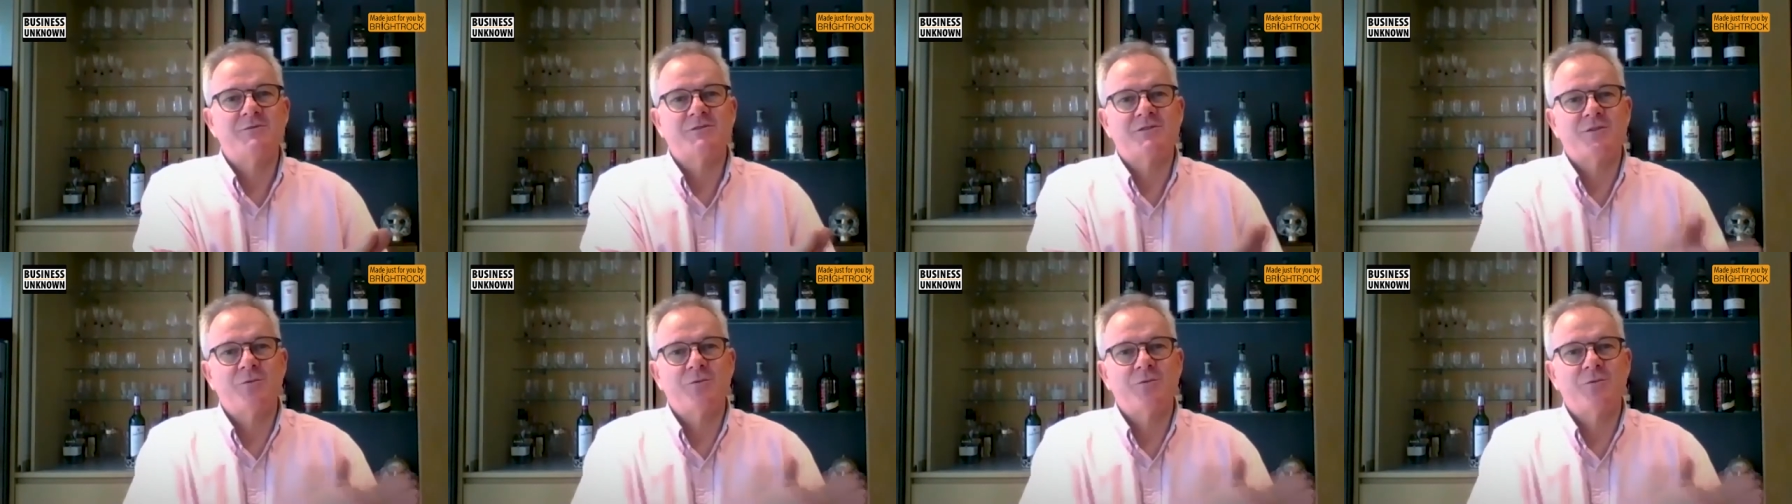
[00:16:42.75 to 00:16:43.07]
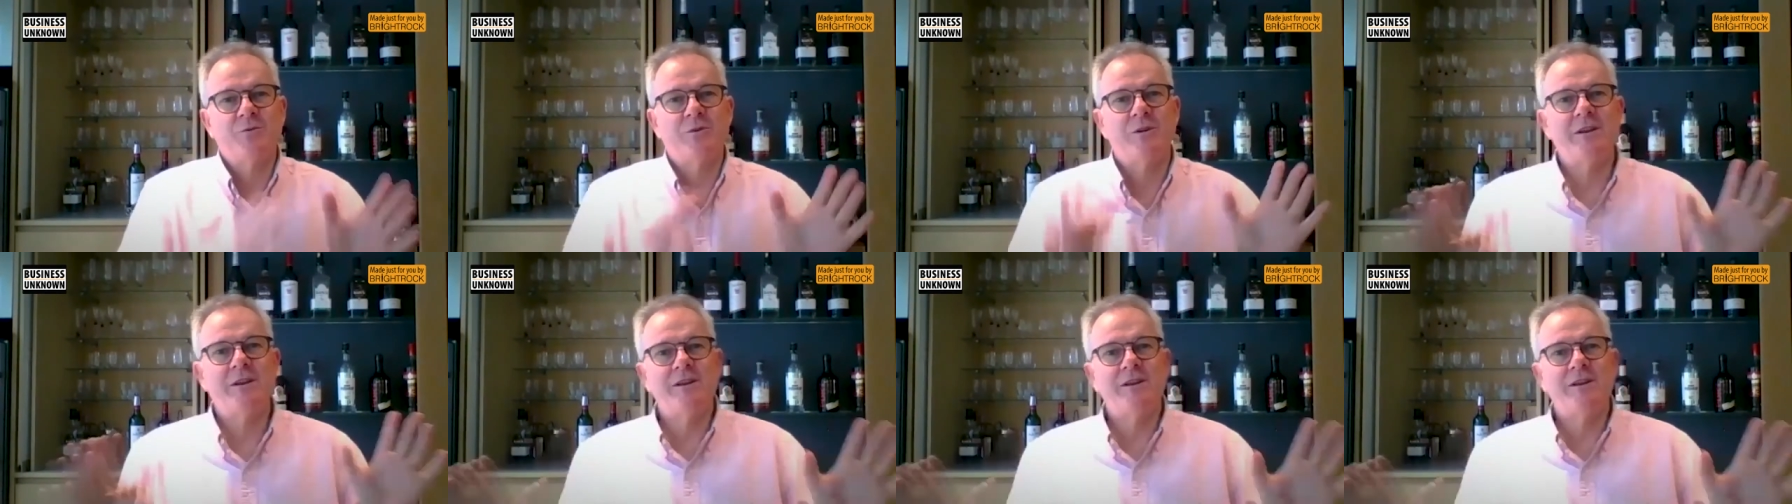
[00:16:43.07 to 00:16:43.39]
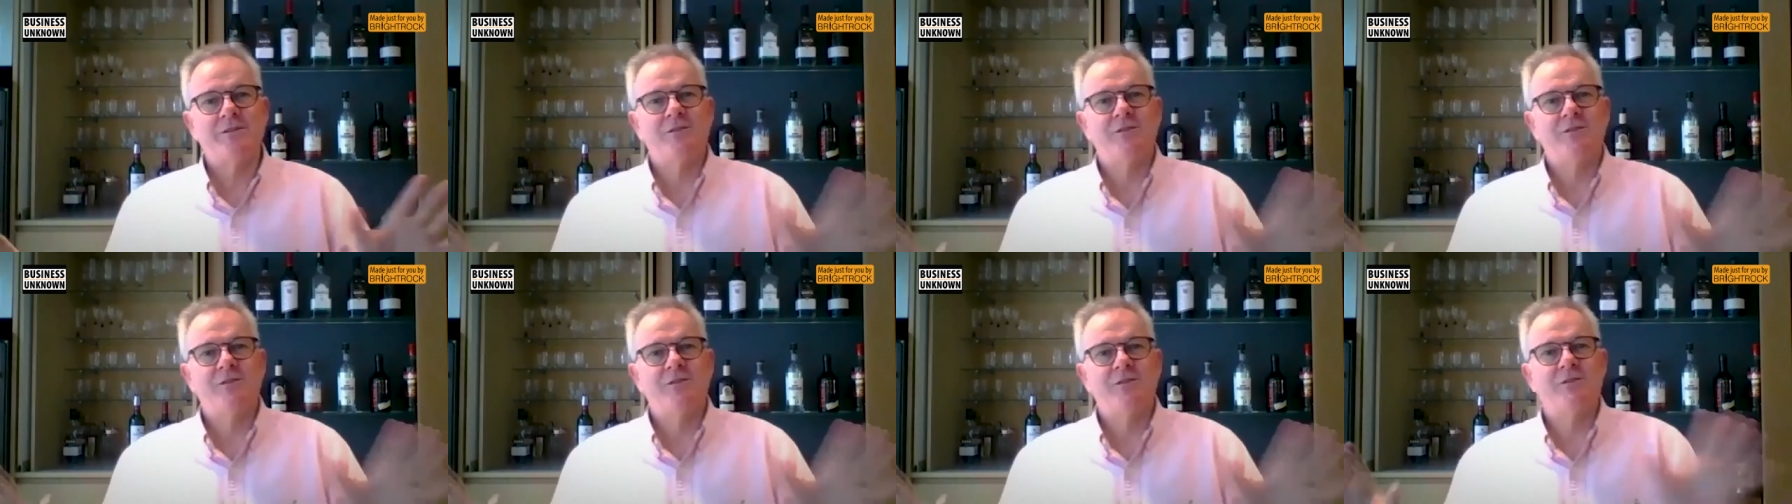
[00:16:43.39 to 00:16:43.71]
So we
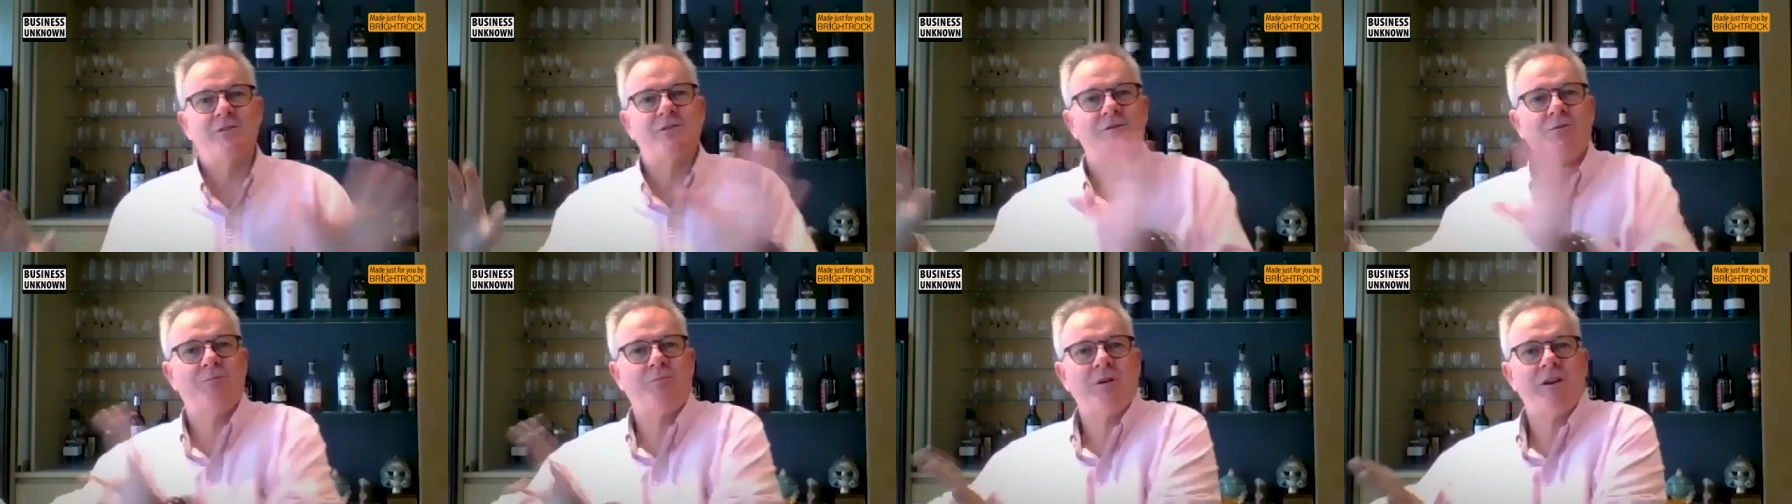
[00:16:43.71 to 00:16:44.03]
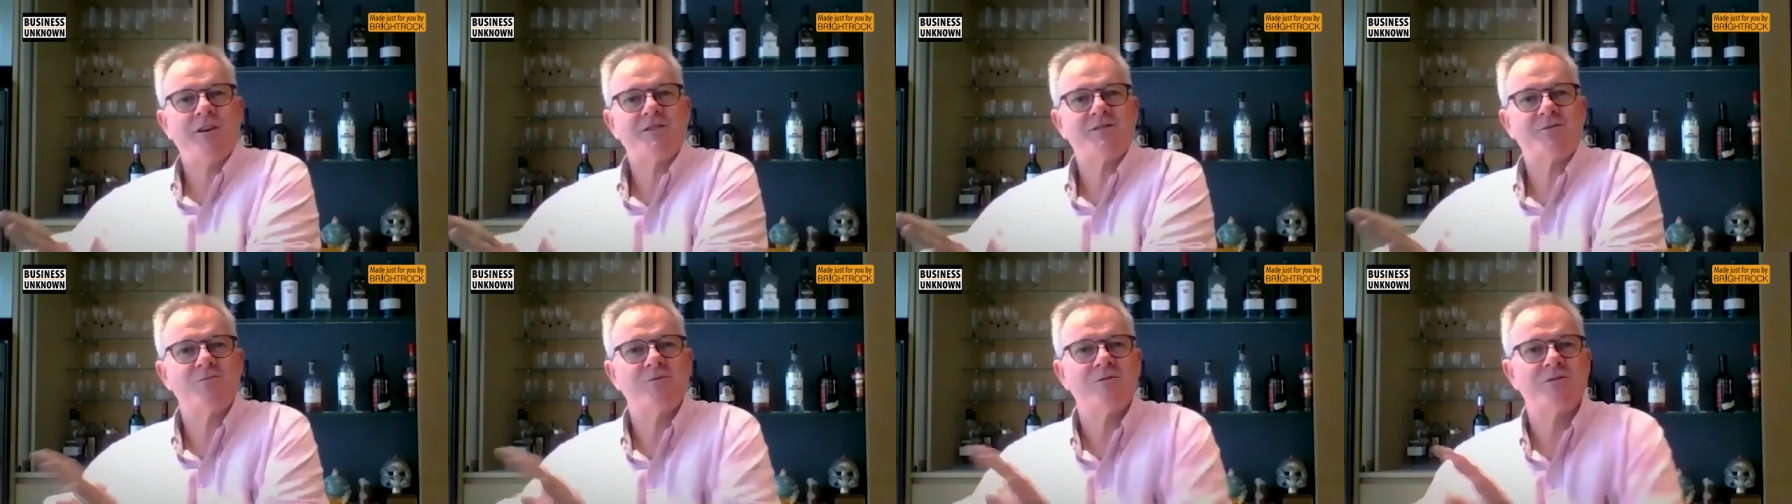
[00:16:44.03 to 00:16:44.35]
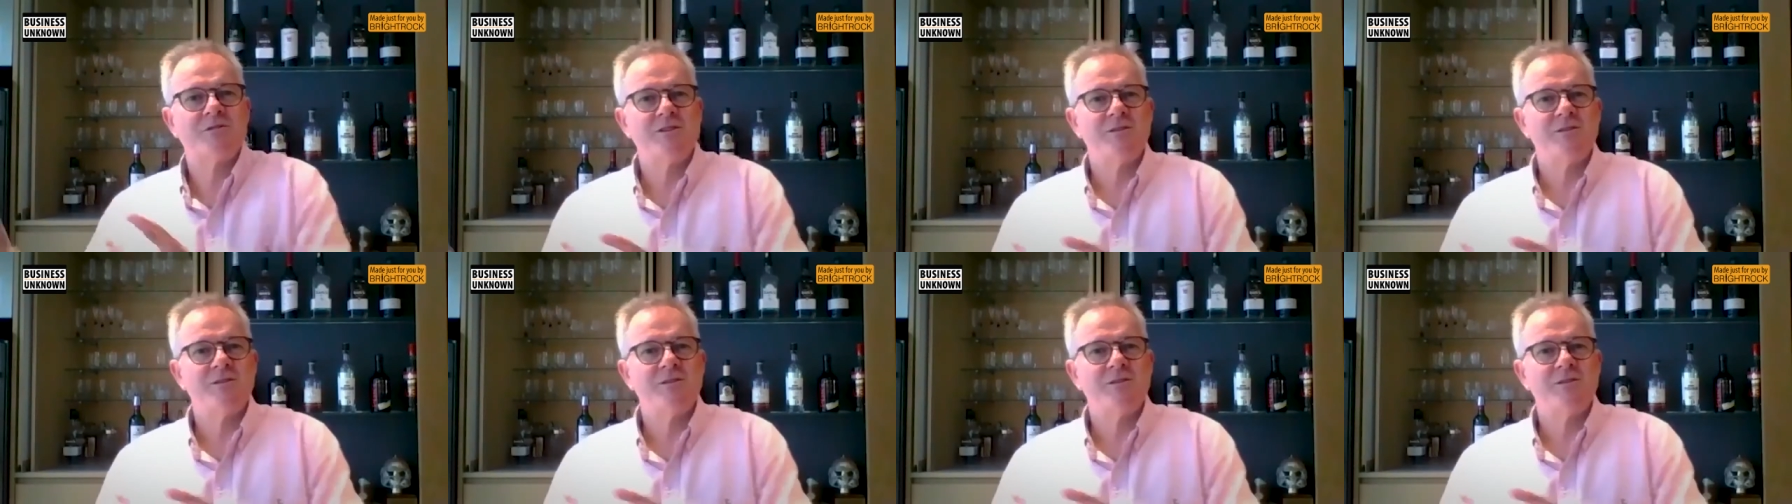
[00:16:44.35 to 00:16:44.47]
need the replacement team.